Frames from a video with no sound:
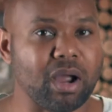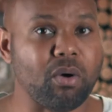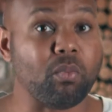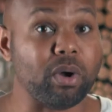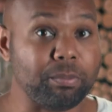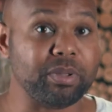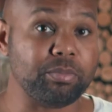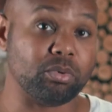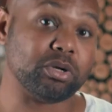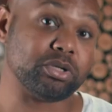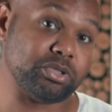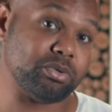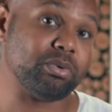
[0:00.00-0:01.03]
out what people are
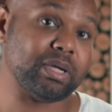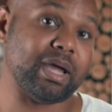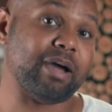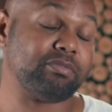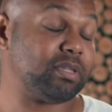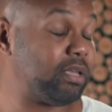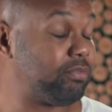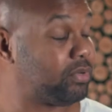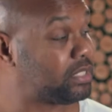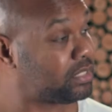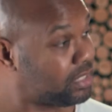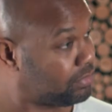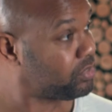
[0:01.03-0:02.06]
doing after they've
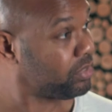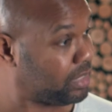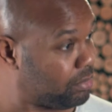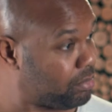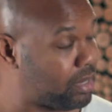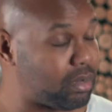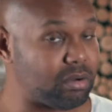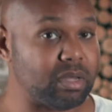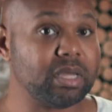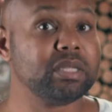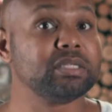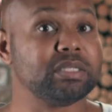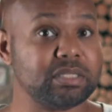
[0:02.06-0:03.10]
received your email
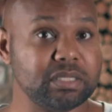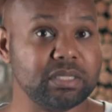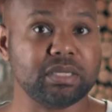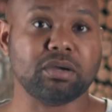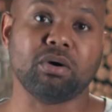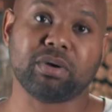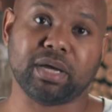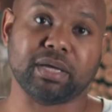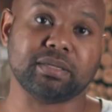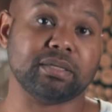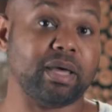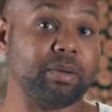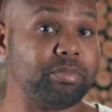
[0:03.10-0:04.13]
to see, okay,
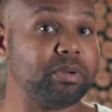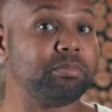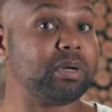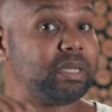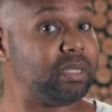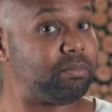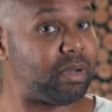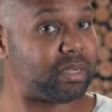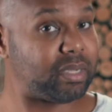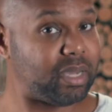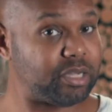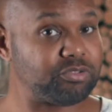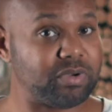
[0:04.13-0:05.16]
did that put money in my
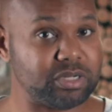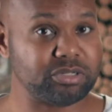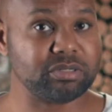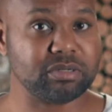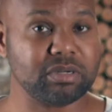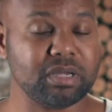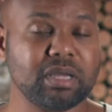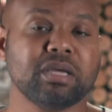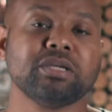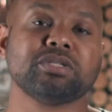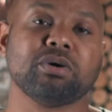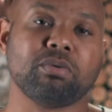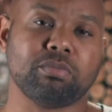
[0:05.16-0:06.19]
cash register?
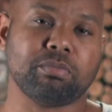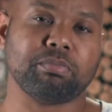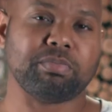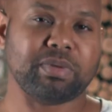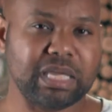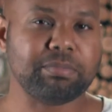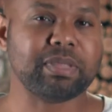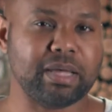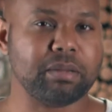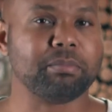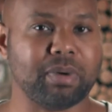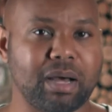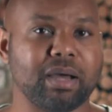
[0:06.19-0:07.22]
So keep that in
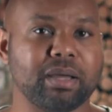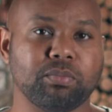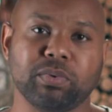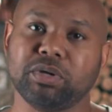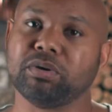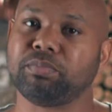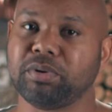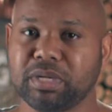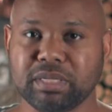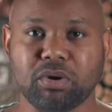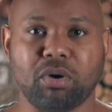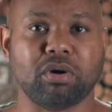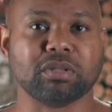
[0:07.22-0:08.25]
mind when you're
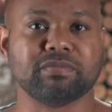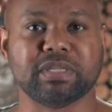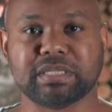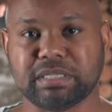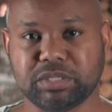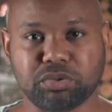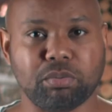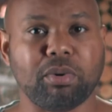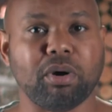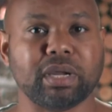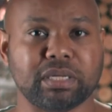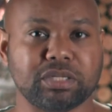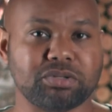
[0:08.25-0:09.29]
putting all of this digital
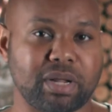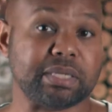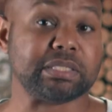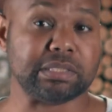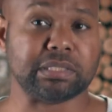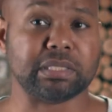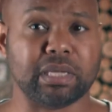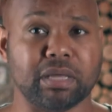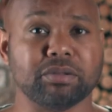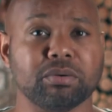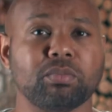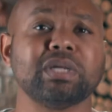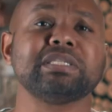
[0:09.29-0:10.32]
marketing strategy together.
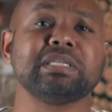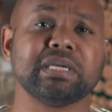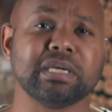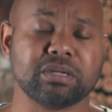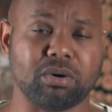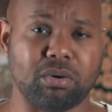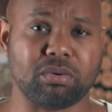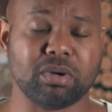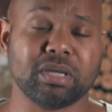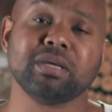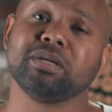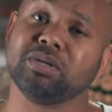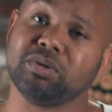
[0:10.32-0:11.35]
What's the end goal?
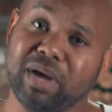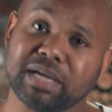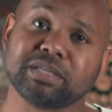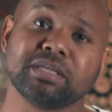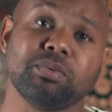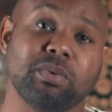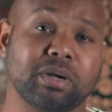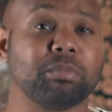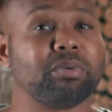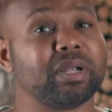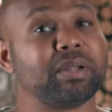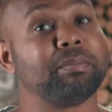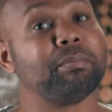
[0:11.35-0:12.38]
You actually want to
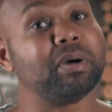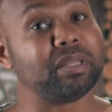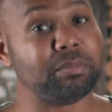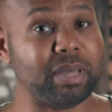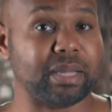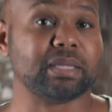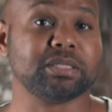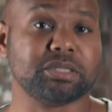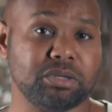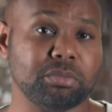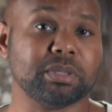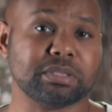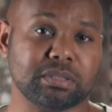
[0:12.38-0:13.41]
bring money back into your
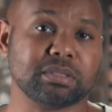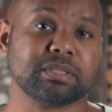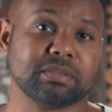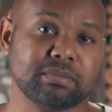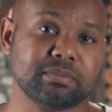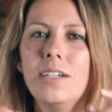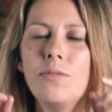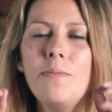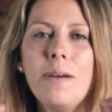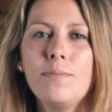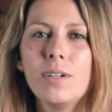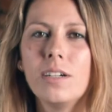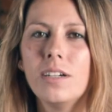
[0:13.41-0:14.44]
business.
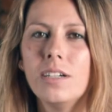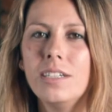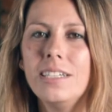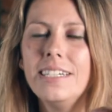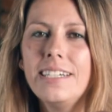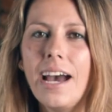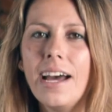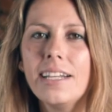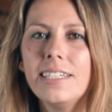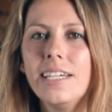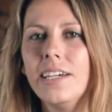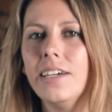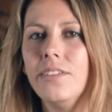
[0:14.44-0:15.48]
Remember, you got to
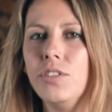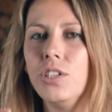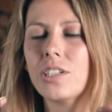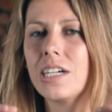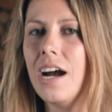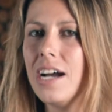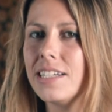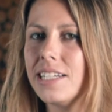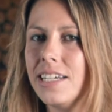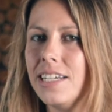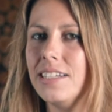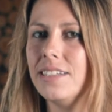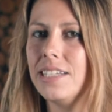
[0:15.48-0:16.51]
give your
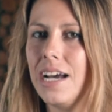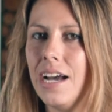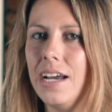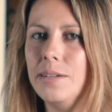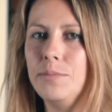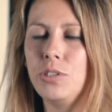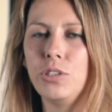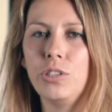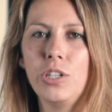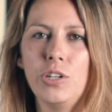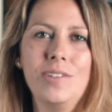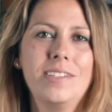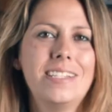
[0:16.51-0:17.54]
content time to
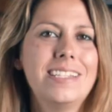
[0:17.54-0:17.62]
grow. This